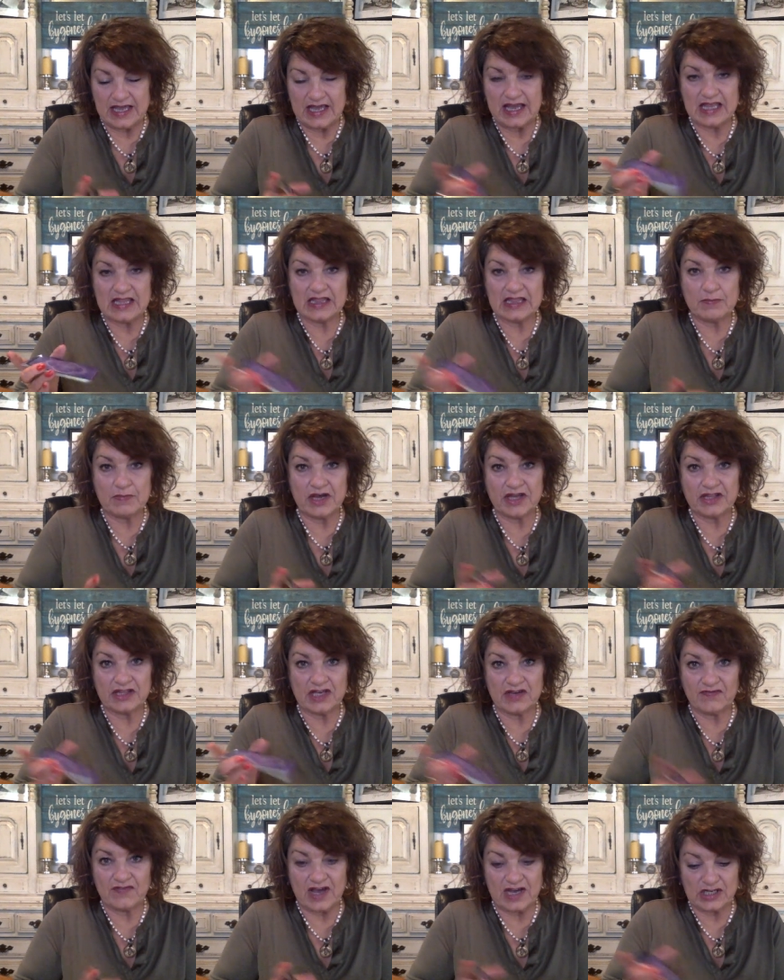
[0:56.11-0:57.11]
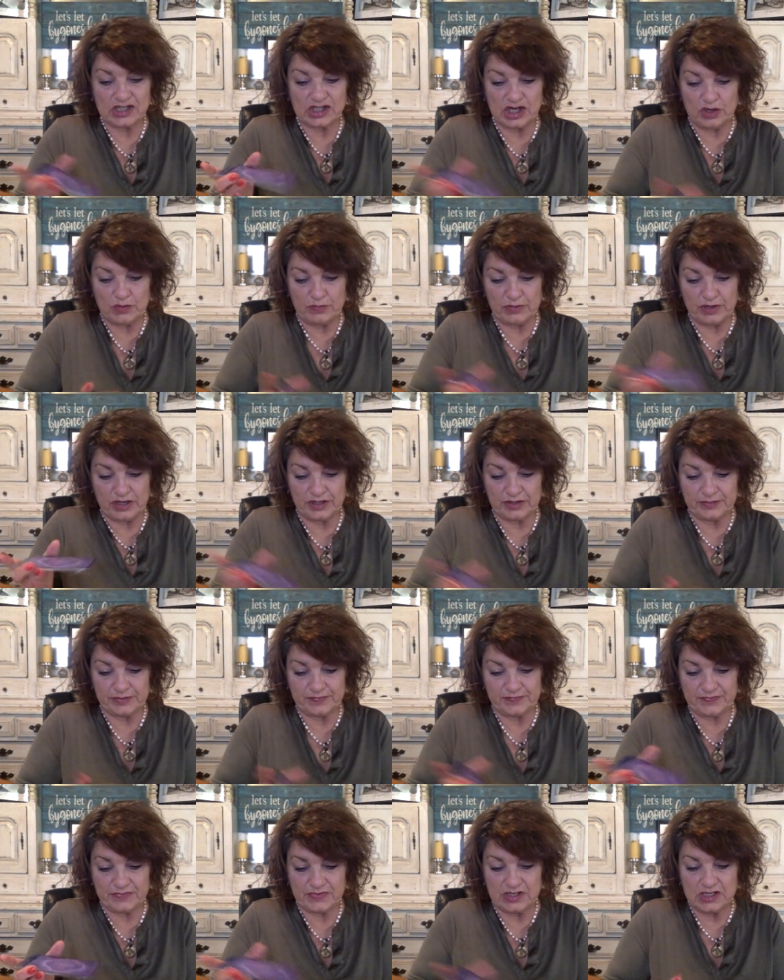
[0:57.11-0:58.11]
in the month of October.
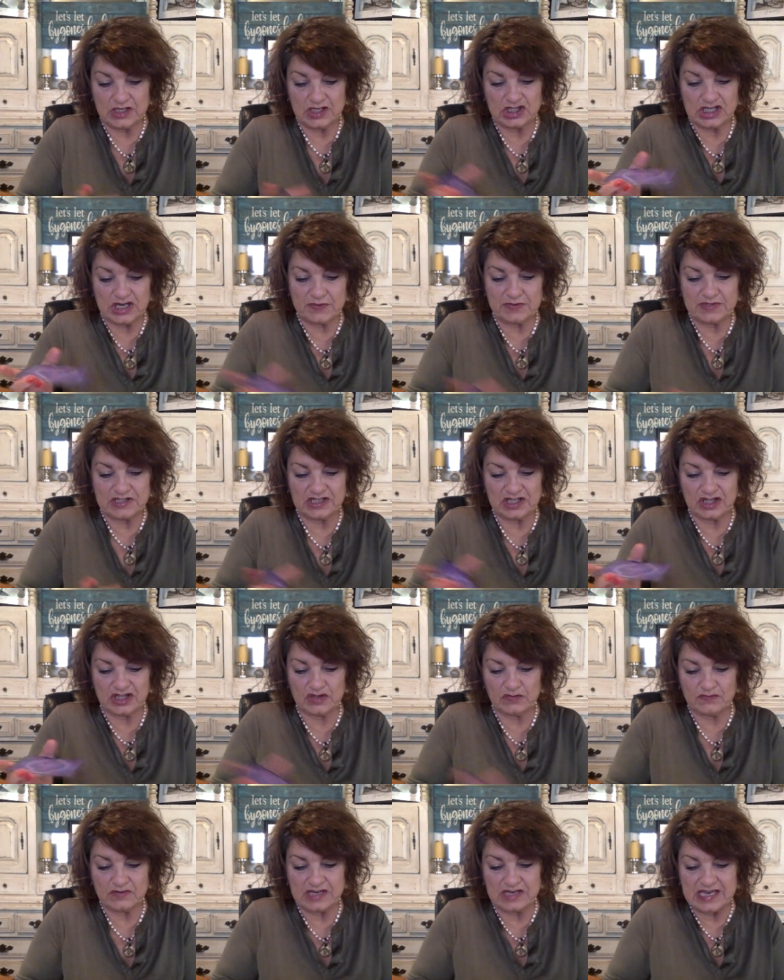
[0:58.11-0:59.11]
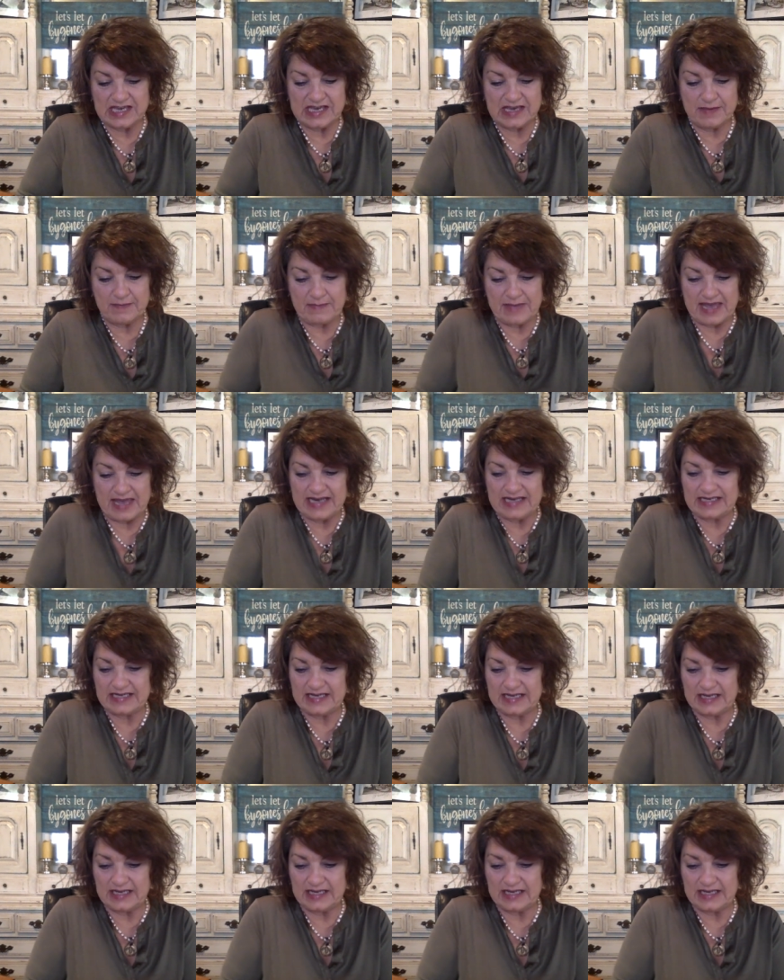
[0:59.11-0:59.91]
Show us the three main